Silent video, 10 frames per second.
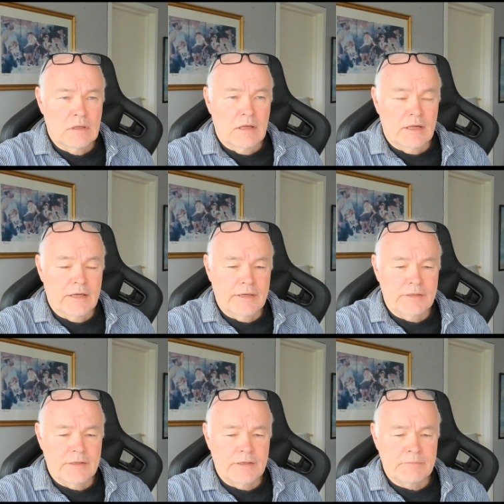and
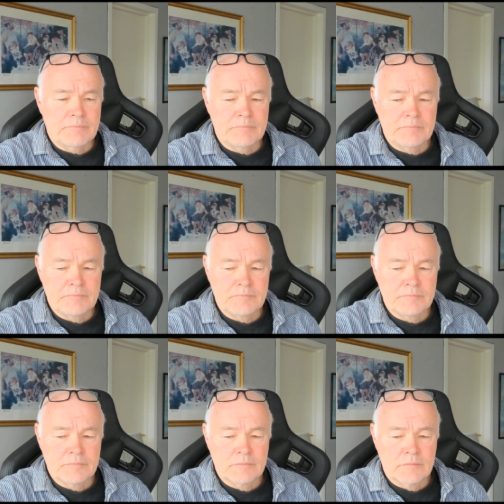um,
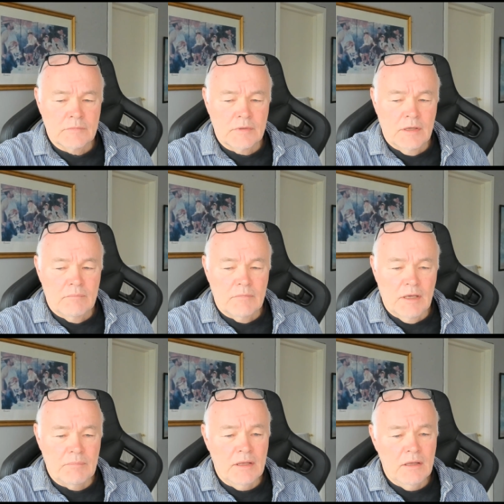
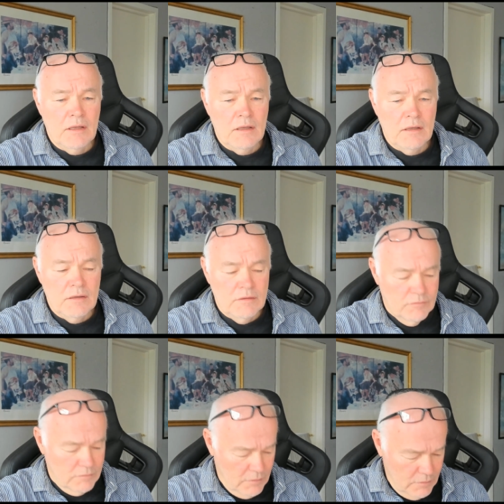maybe
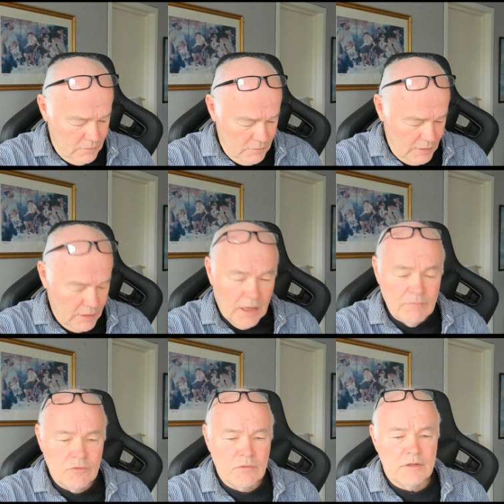I
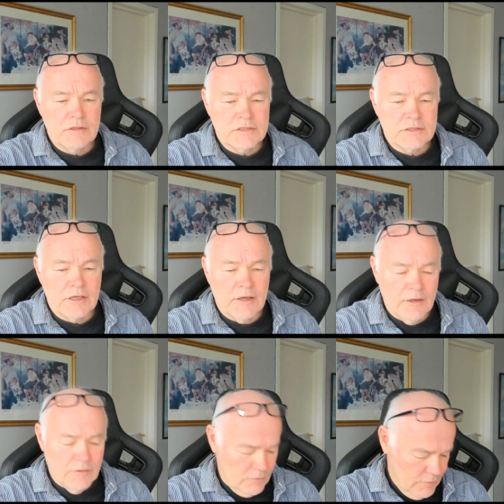came to understand or